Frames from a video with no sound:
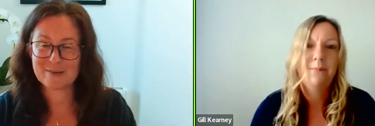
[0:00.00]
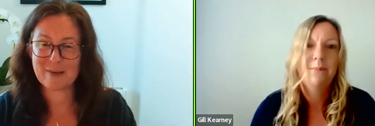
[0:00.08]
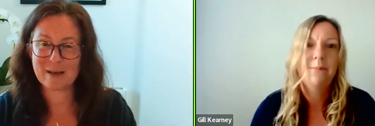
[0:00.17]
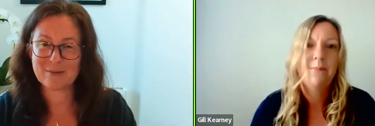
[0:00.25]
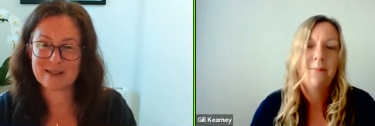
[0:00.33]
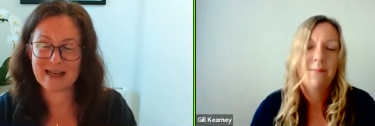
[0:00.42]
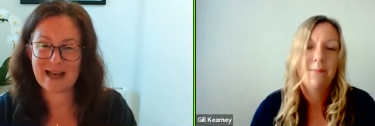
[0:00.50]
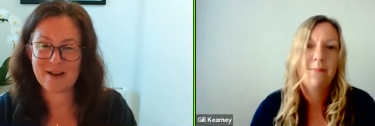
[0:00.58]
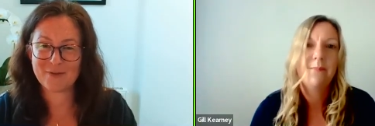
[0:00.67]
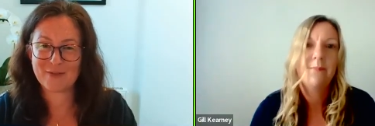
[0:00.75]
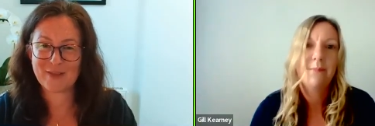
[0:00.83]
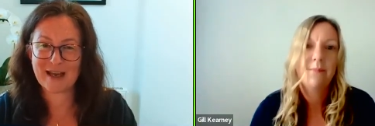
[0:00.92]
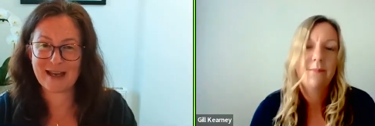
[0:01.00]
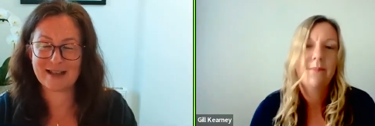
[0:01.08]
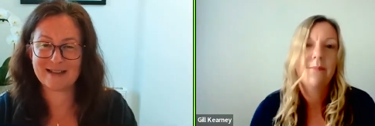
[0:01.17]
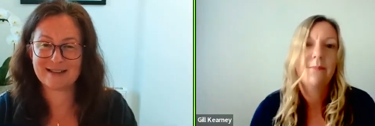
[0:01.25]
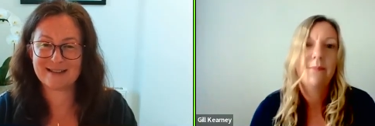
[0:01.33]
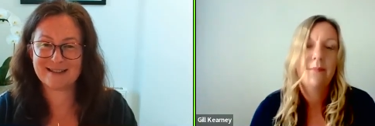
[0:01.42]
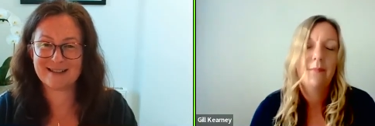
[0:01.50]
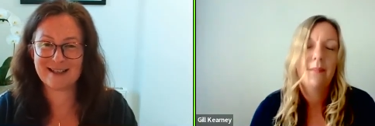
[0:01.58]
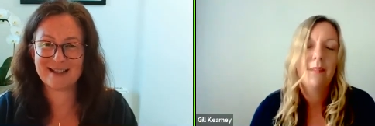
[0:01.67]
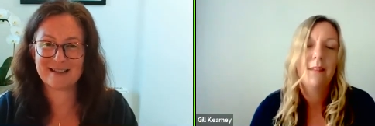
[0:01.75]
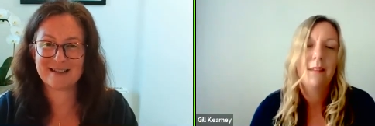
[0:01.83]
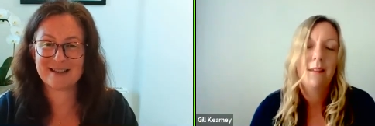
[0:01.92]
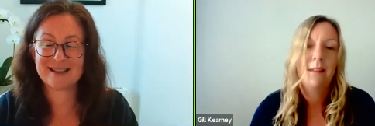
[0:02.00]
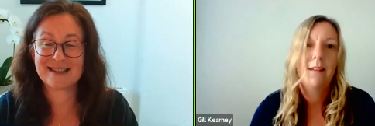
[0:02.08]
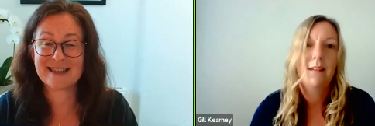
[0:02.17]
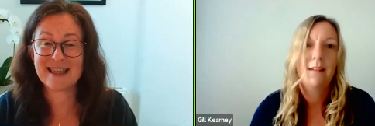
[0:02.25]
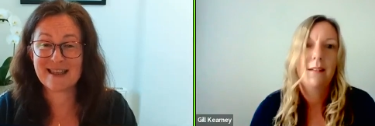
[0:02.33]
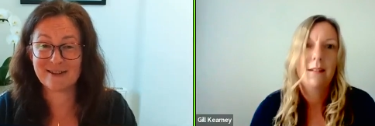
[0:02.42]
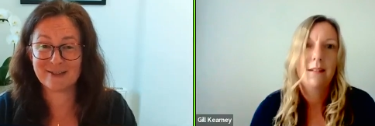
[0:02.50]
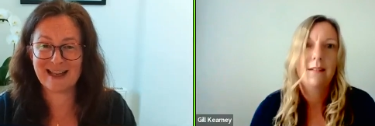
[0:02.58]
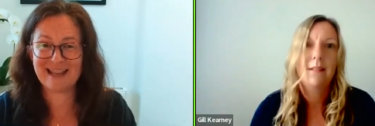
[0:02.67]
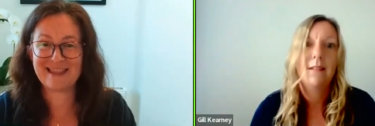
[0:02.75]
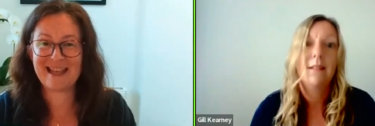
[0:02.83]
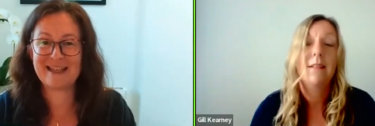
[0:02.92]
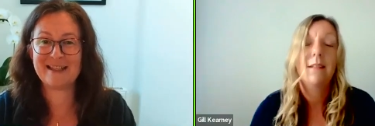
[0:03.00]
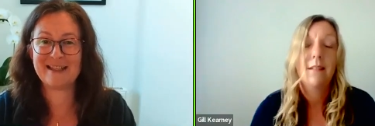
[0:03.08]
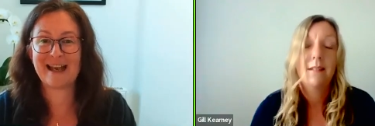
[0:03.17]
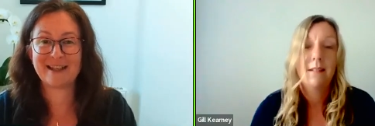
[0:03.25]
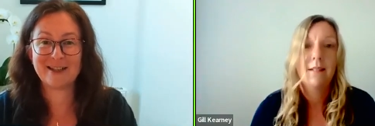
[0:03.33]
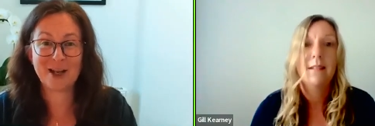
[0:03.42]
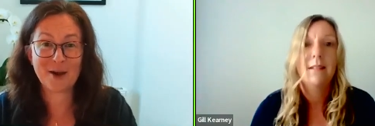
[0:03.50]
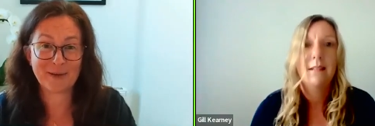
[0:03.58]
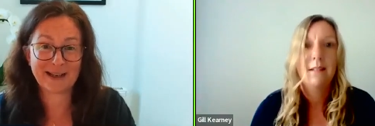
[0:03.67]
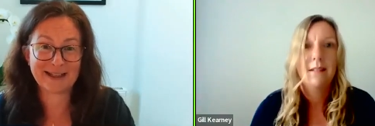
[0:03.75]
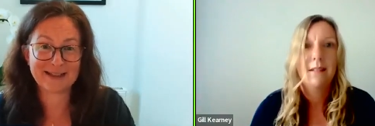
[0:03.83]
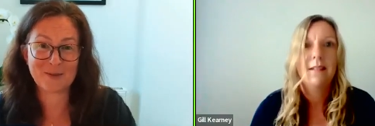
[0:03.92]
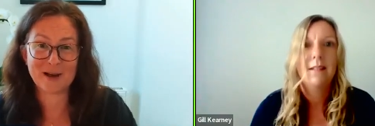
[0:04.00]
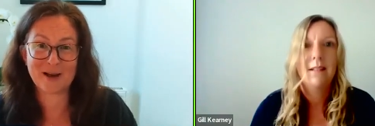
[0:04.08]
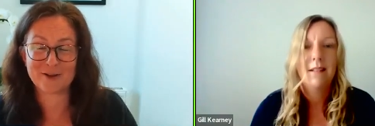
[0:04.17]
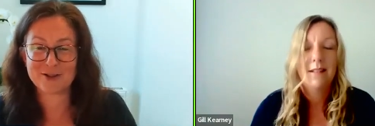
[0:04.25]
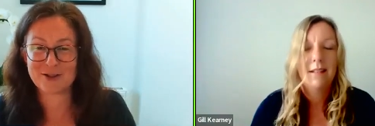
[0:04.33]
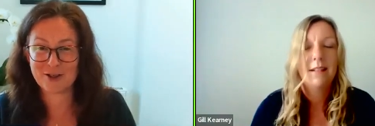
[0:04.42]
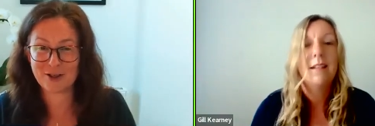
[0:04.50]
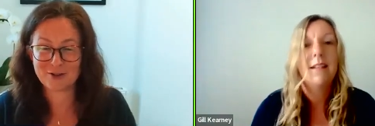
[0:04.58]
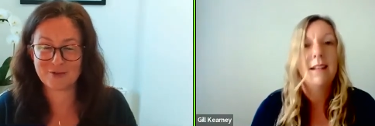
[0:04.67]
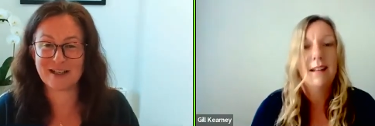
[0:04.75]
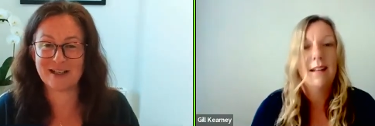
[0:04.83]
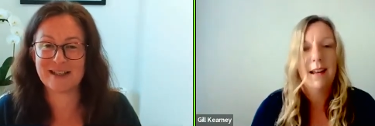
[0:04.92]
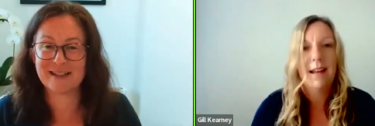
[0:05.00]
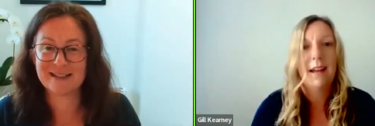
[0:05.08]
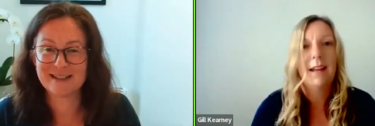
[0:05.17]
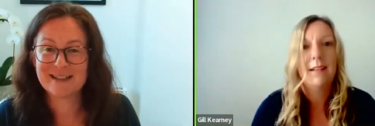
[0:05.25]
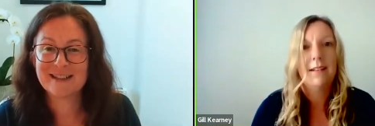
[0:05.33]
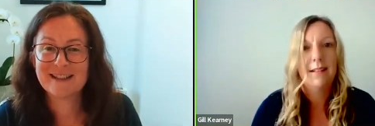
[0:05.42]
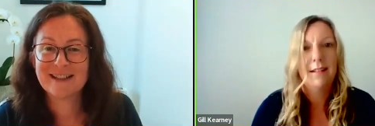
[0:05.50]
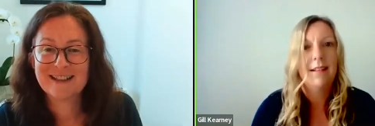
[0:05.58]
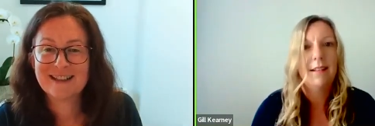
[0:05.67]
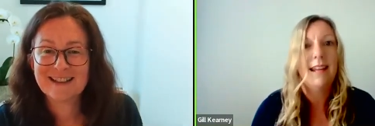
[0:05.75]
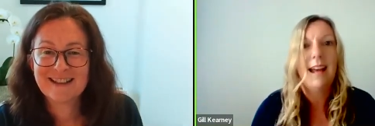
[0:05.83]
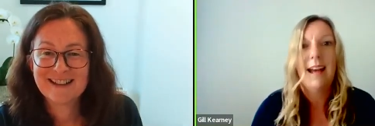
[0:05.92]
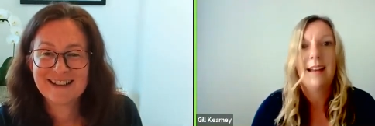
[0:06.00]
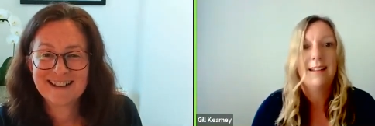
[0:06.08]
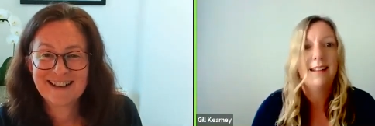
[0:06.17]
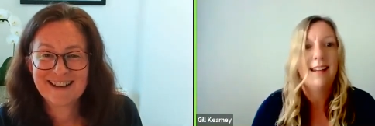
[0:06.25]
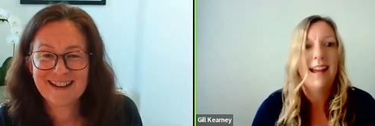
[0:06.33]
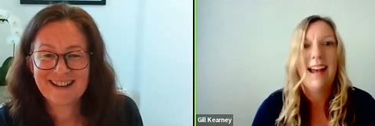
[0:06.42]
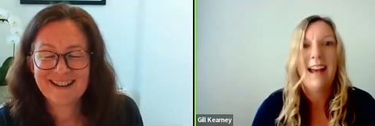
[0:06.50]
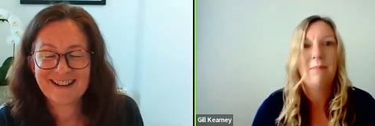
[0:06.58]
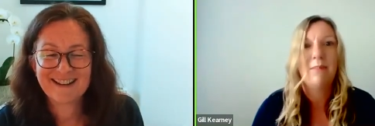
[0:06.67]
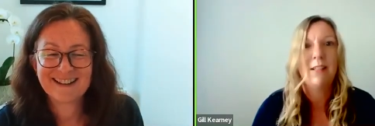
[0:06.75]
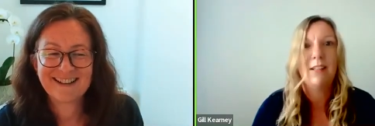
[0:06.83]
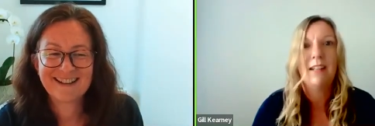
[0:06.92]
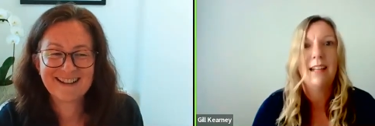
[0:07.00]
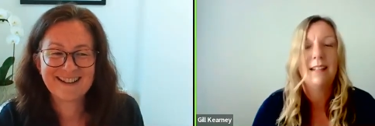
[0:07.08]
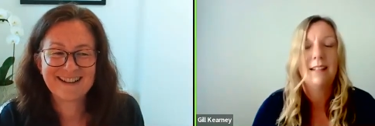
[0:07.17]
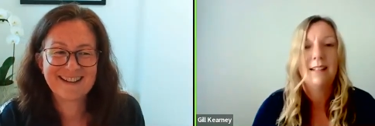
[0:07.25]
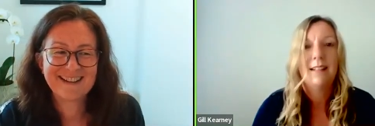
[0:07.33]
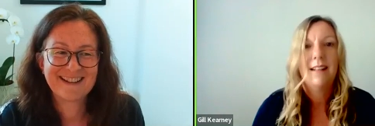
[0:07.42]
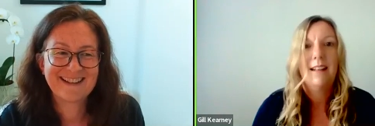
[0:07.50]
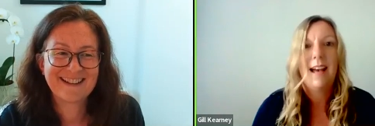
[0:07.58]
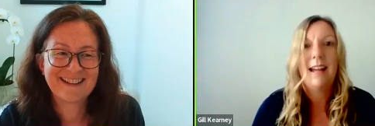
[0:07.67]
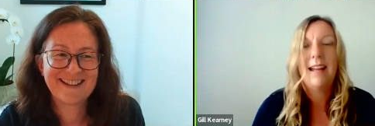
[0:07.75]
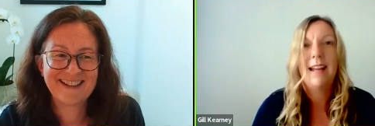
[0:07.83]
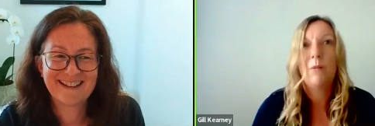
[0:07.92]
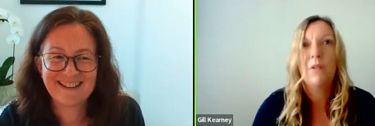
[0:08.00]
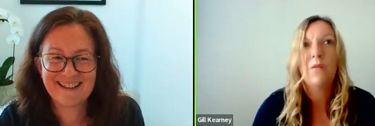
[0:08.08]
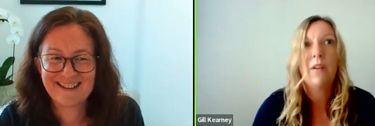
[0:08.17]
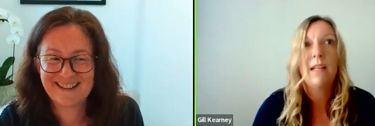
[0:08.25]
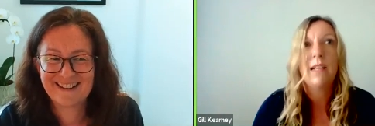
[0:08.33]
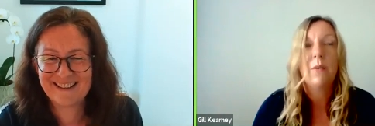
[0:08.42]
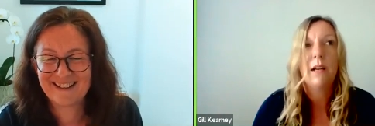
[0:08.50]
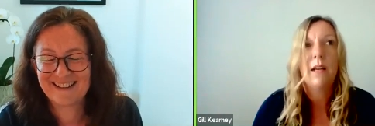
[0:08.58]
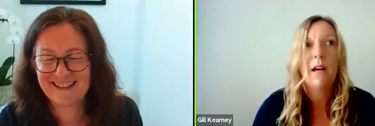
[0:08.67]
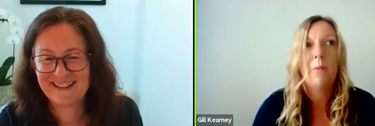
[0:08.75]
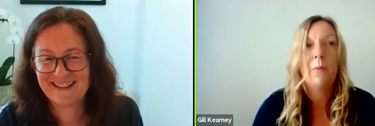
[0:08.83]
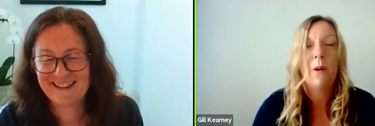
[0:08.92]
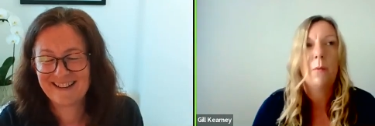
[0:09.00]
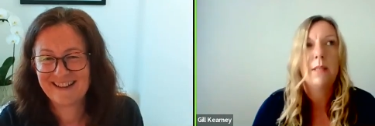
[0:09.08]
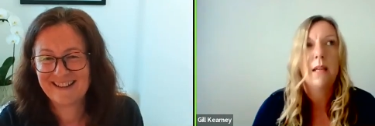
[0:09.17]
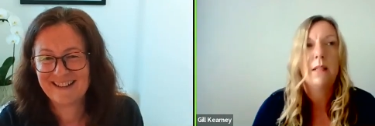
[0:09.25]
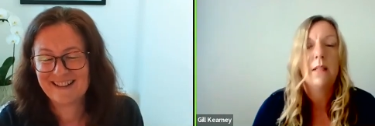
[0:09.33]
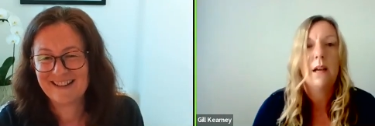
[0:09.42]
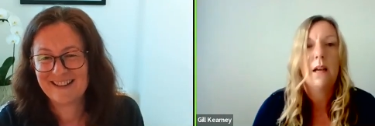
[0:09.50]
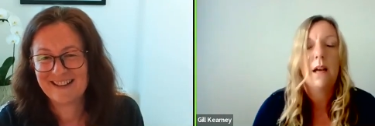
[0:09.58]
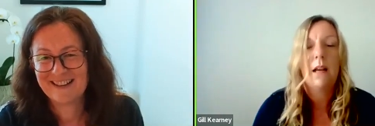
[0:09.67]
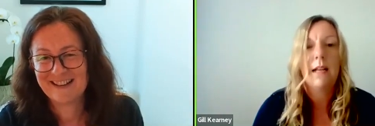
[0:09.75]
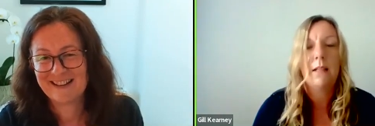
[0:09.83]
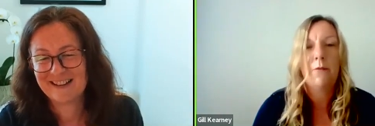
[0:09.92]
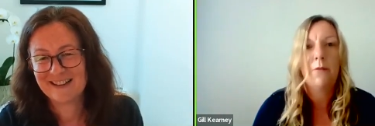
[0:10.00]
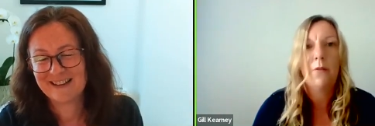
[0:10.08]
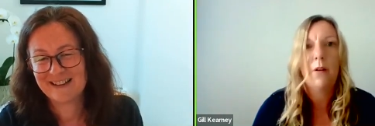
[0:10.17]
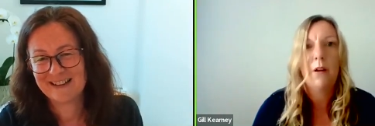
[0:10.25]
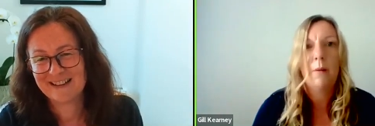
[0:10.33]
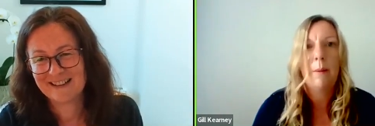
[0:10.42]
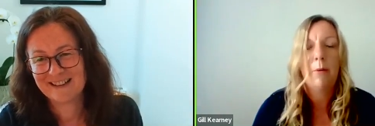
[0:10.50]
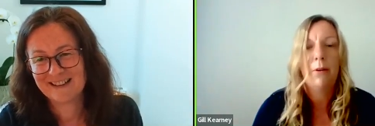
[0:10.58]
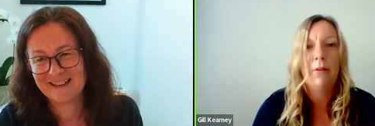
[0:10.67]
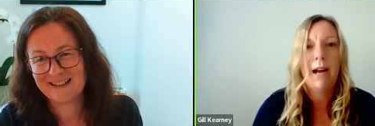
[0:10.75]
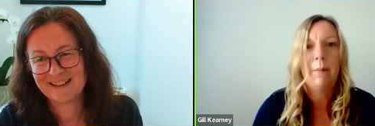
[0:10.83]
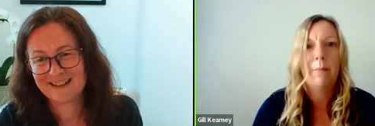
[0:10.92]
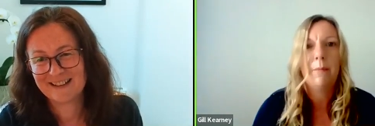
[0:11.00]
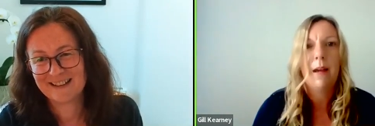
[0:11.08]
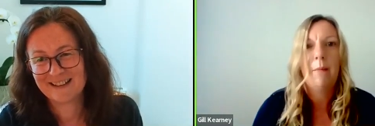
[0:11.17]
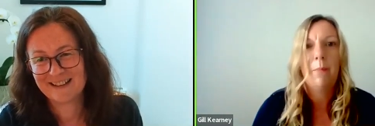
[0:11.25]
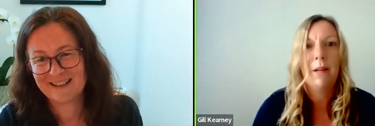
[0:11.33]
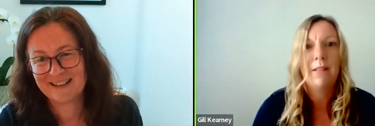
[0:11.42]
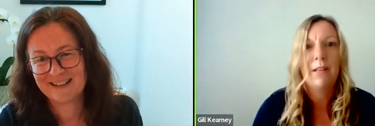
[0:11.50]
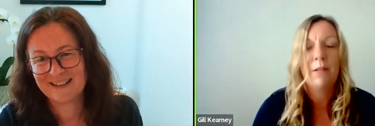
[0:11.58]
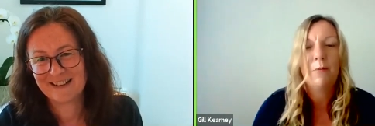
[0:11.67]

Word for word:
Speaker 1: to be able to have that like the skill and then that knowing as well because you know you've done it.
Speaker 2: Yeah, yeah, absolutely and and it was funny. So I I, I was sent a, a, letter for a mammogram um, because